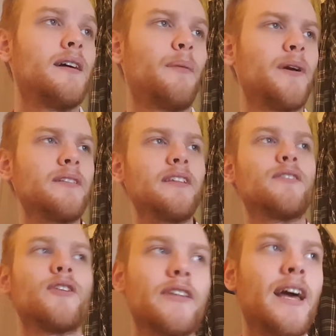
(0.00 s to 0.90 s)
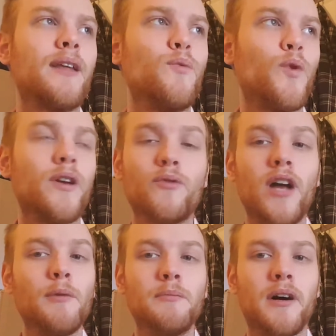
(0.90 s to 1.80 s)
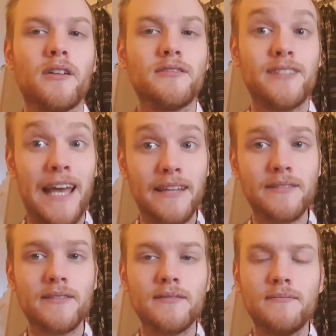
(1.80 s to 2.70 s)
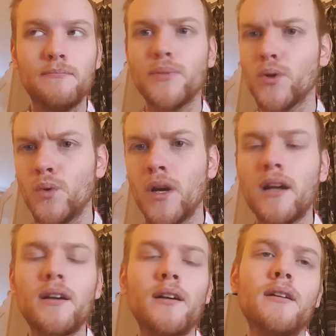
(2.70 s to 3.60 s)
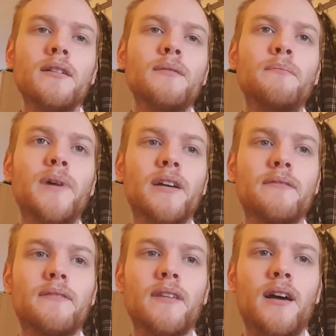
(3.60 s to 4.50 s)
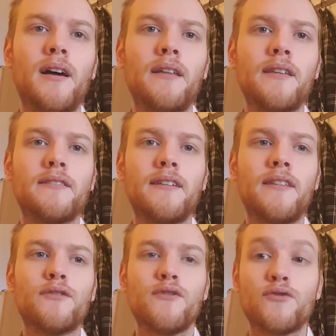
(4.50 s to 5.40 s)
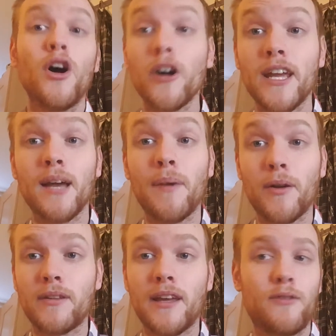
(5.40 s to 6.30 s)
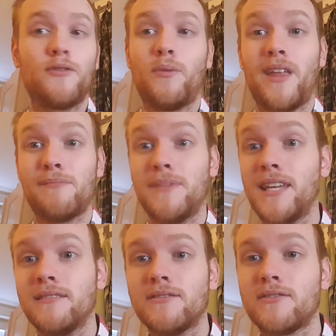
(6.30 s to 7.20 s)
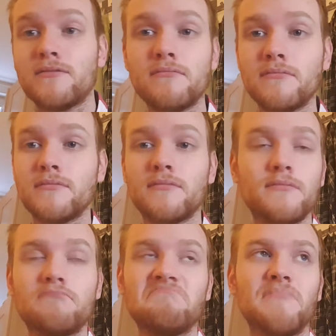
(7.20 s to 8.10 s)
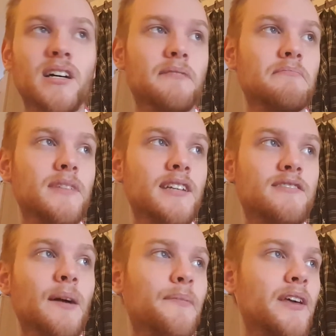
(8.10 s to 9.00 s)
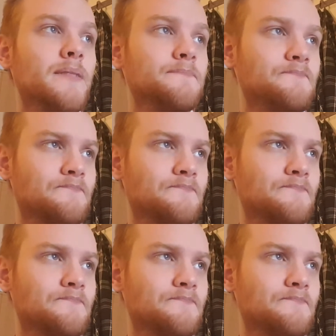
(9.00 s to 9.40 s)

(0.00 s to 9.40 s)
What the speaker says: Apparently they're not adding Worgen or Goblin models yet, boo, but they said that they're talking about it. I don't know what that means, but it's something.